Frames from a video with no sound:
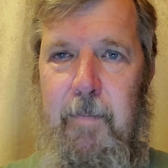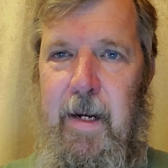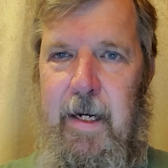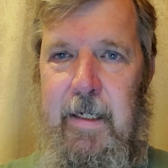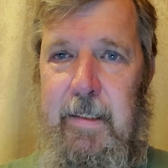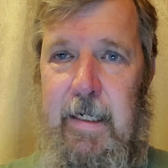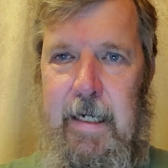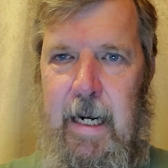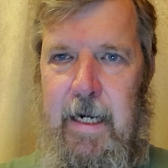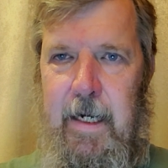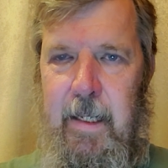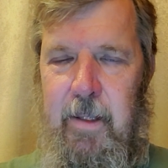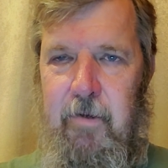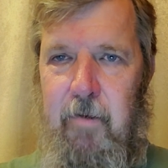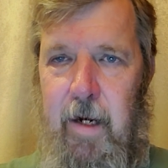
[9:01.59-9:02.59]
I make it to
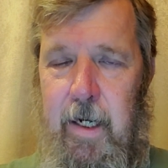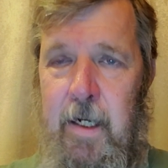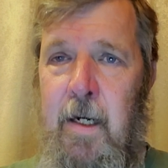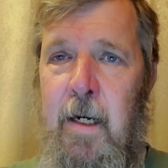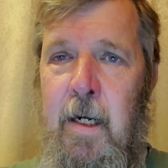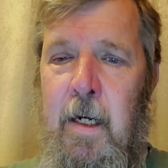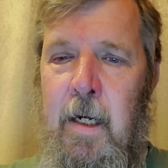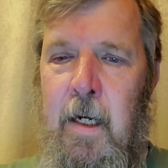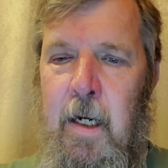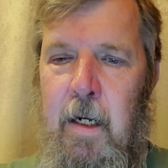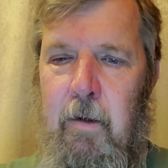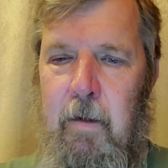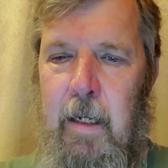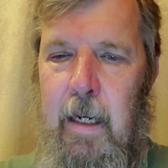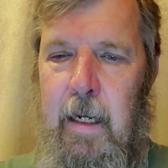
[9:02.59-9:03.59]
93.
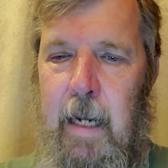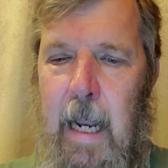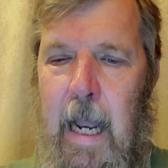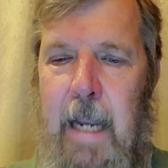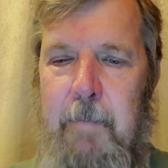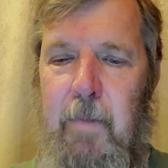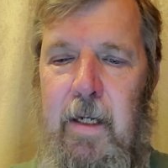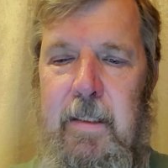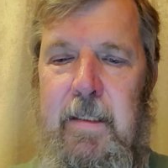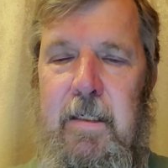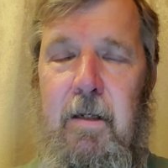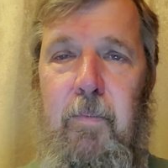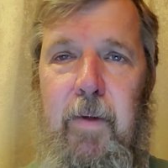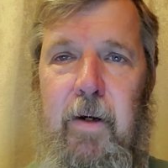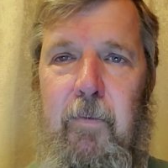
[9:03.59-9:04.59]
Okay, I might
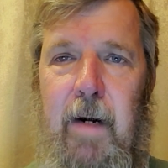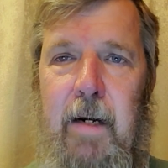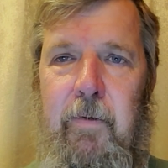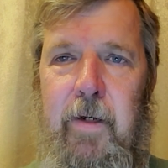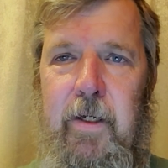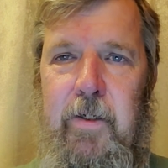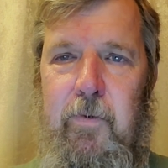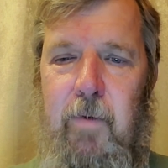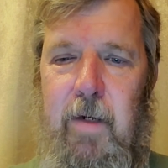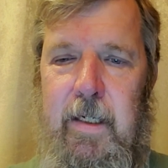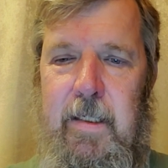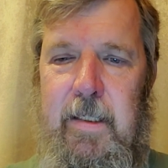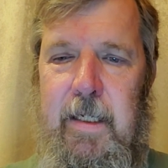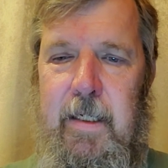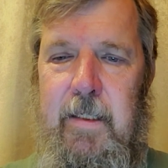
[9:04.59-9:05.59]
still be around in
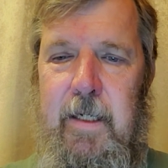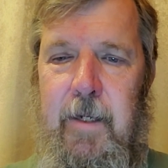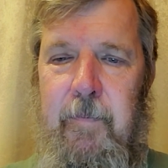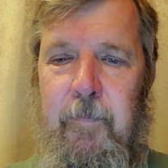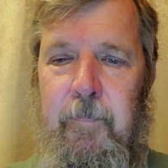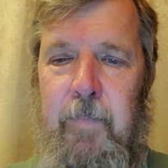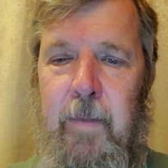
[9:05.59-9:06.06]
2060.